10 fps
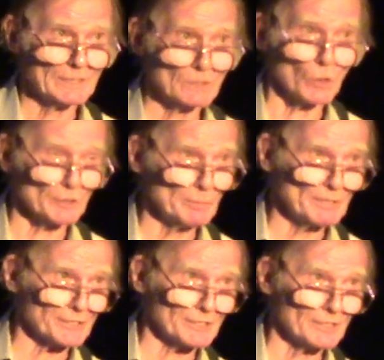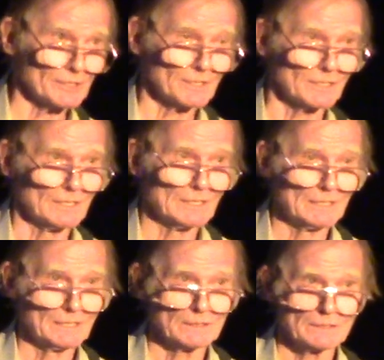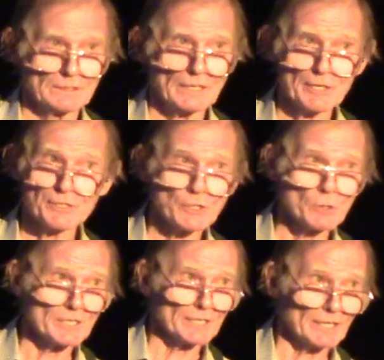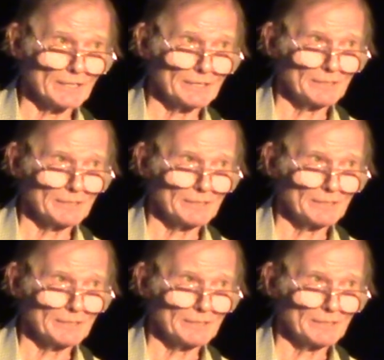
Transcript: Connie Blissenden, and so could I.